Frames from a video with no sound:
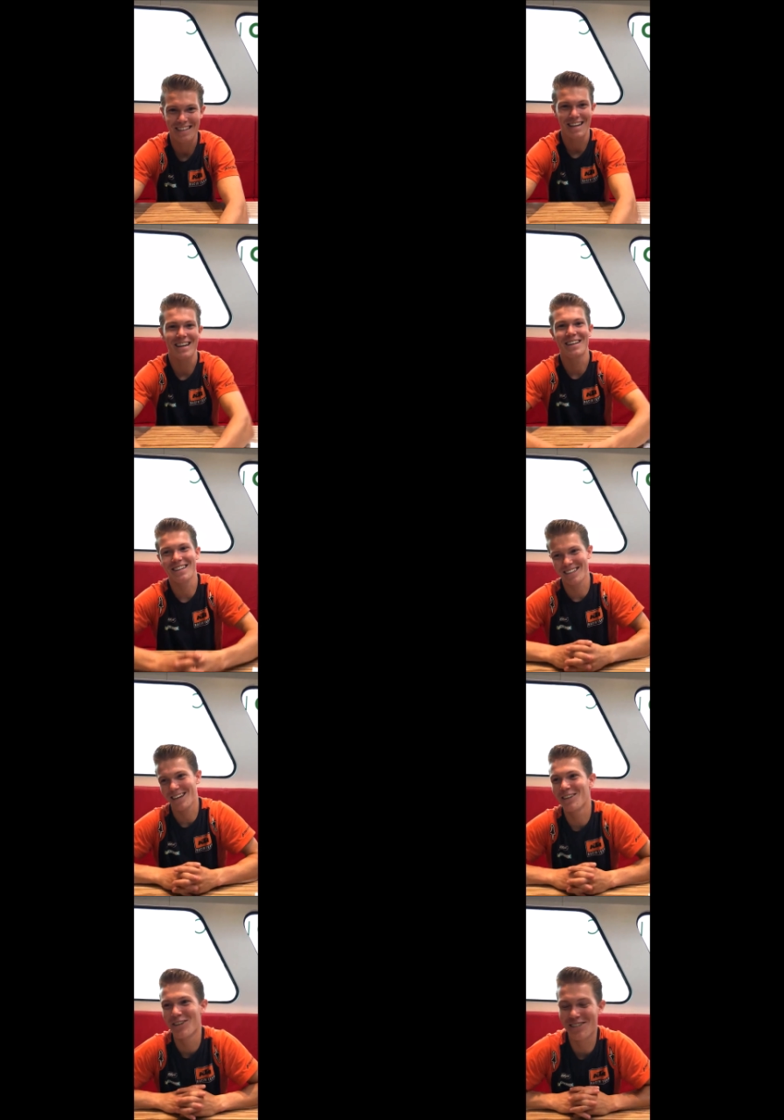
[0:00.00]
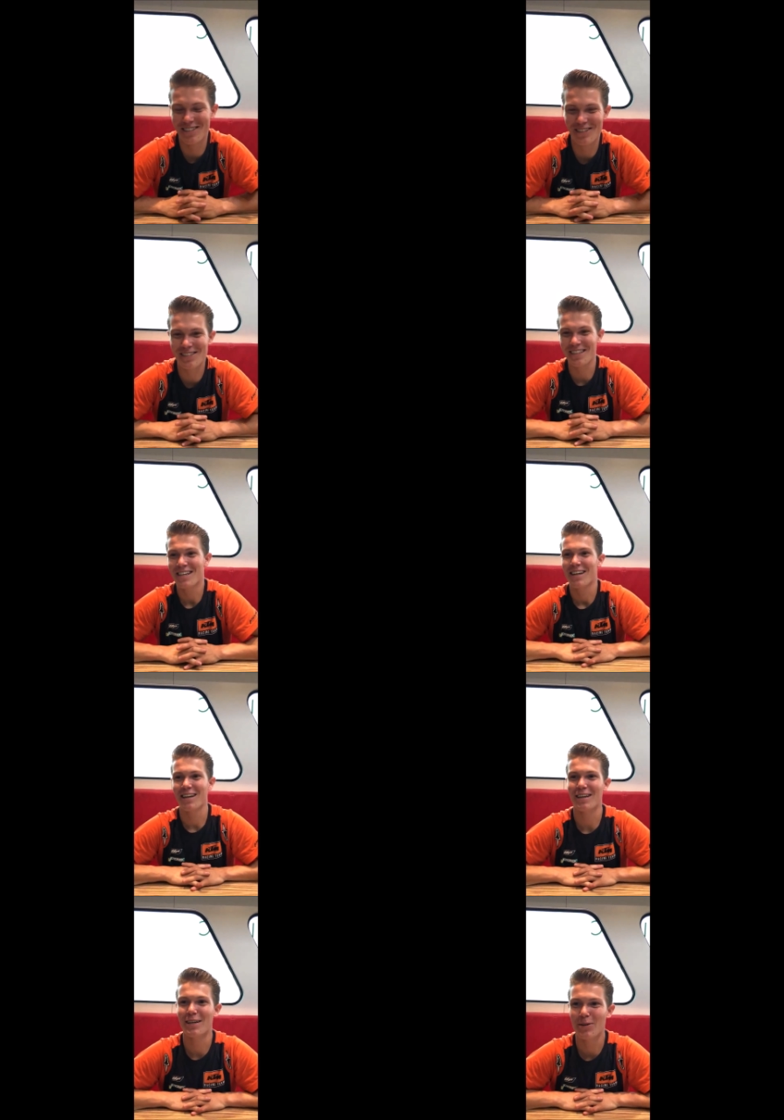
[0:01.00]
Yeah, a lot.
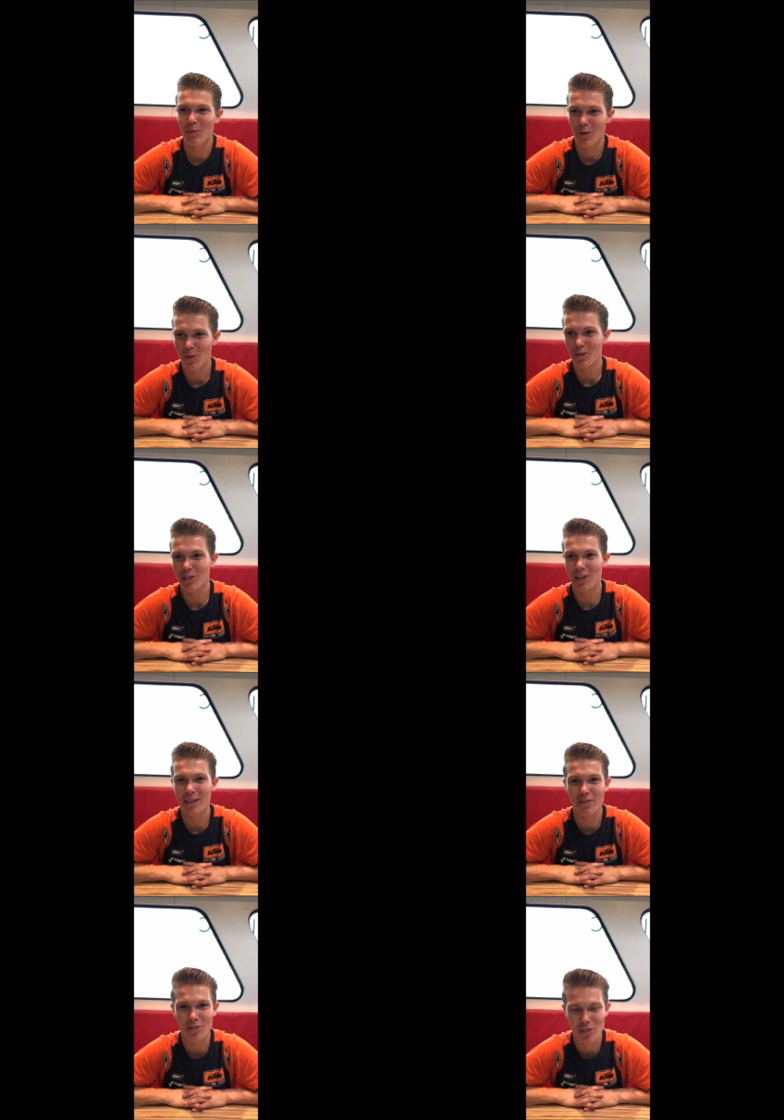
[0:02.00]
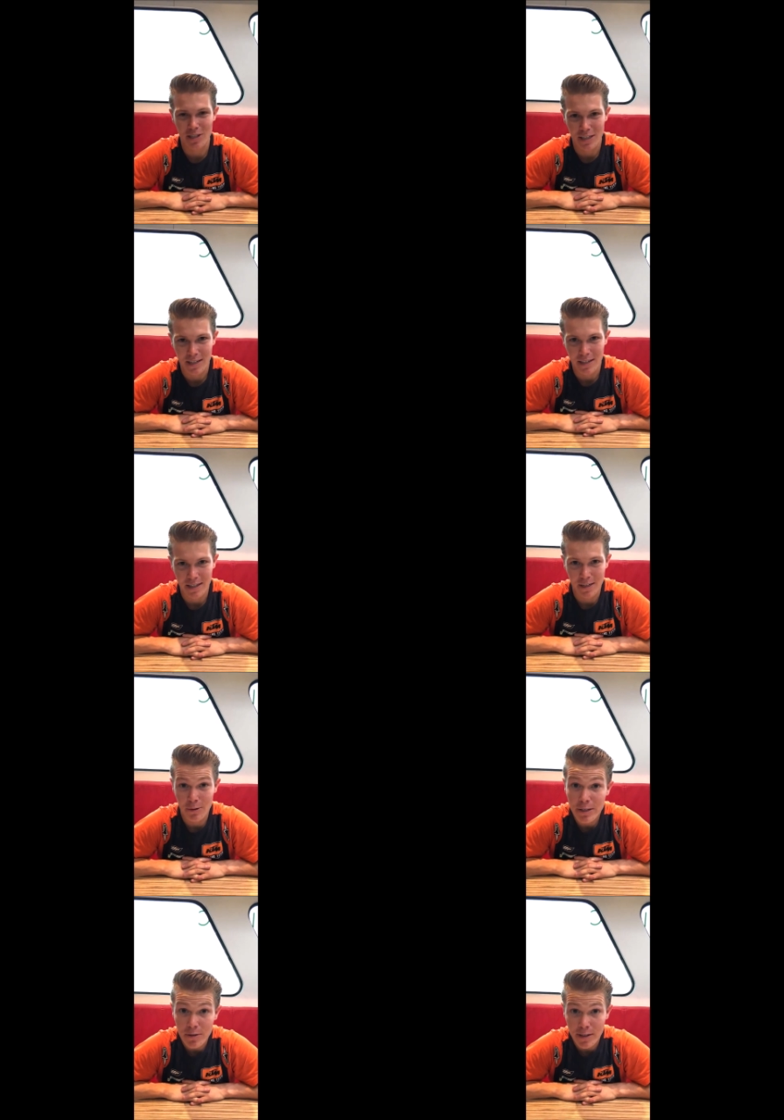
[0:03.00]
On motorcycles, in the
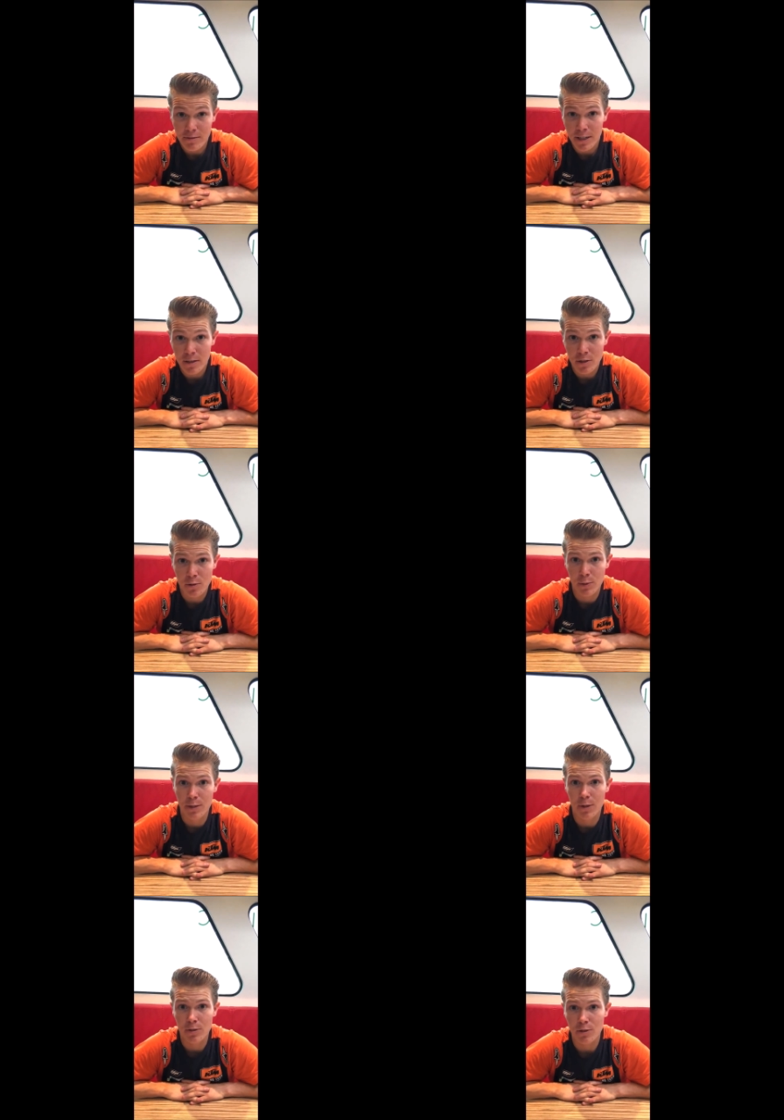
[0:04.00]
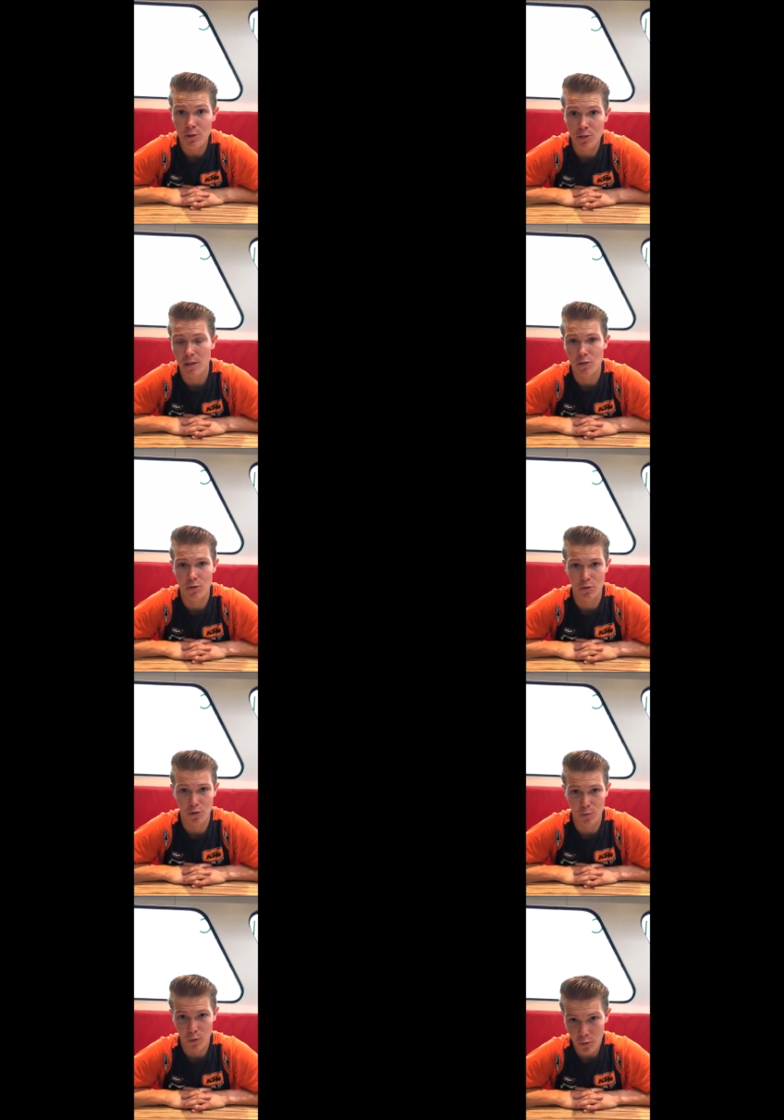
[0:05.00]
winter I train a lot on mini motos. I also do
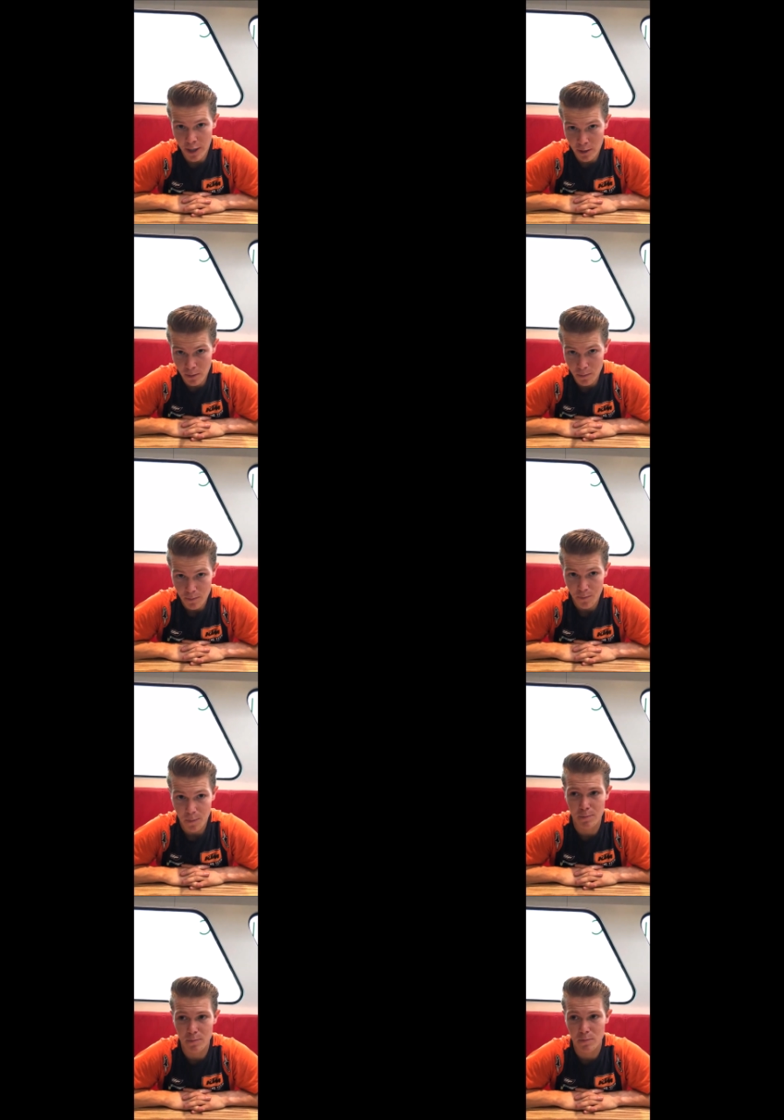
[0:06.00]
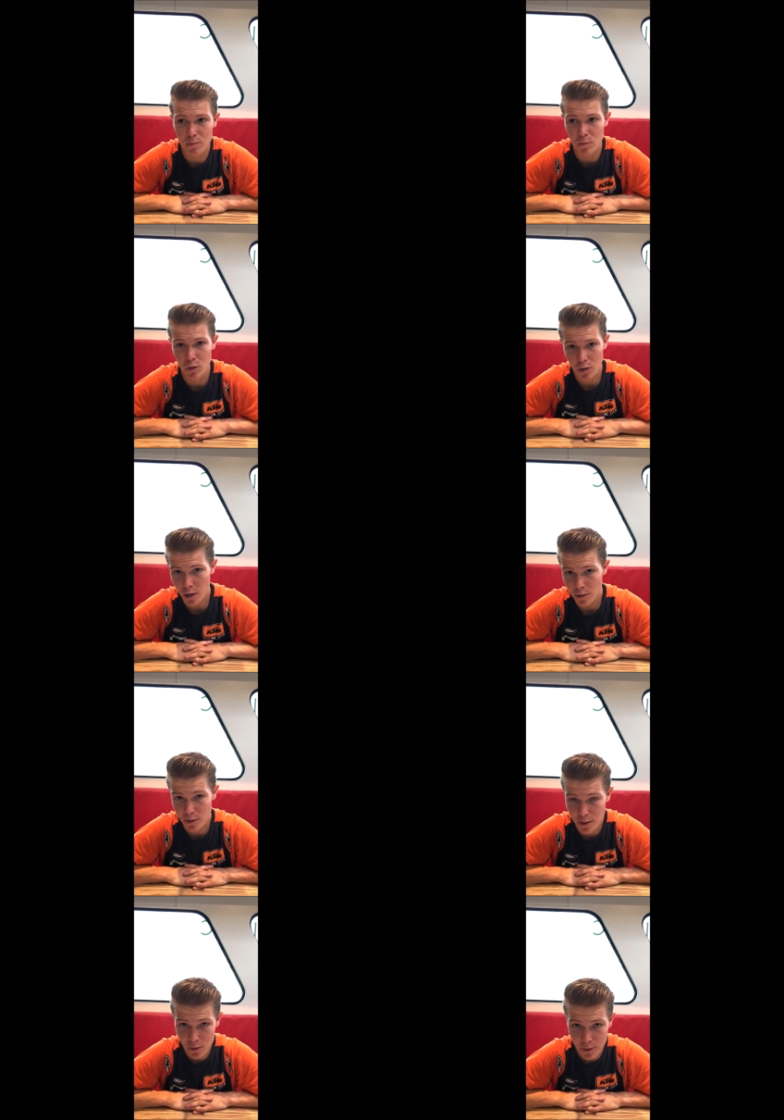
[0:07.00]
some trial on
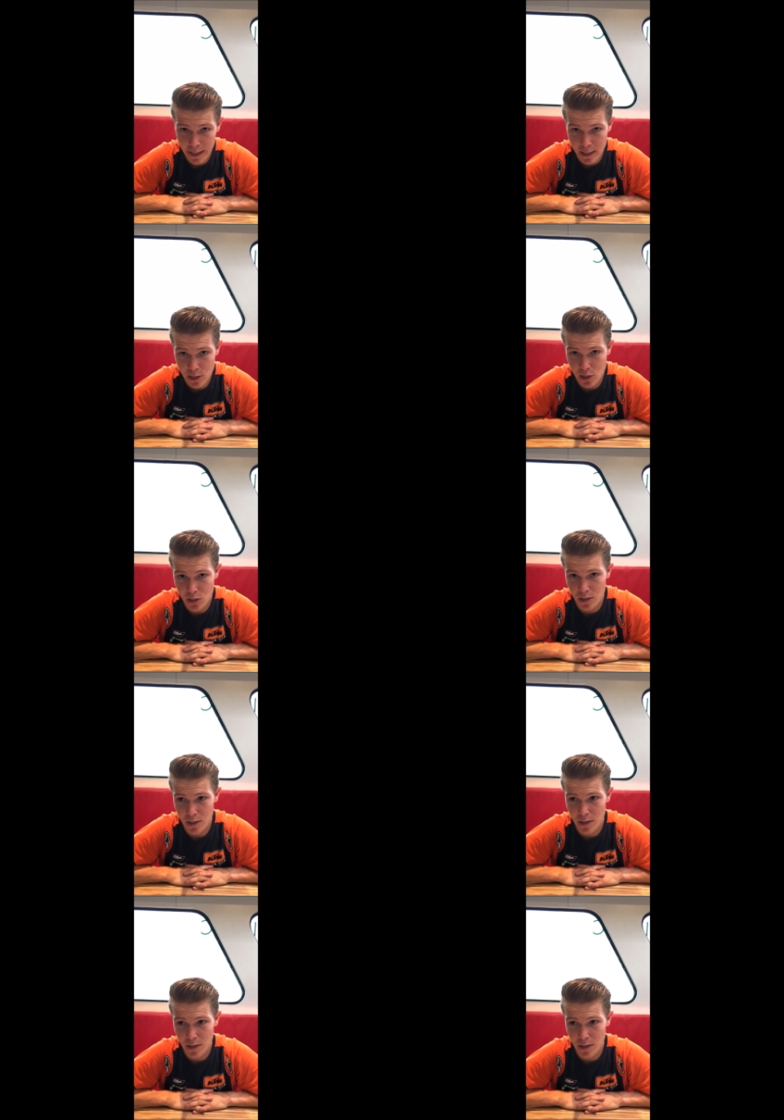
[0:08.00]
karting tracks.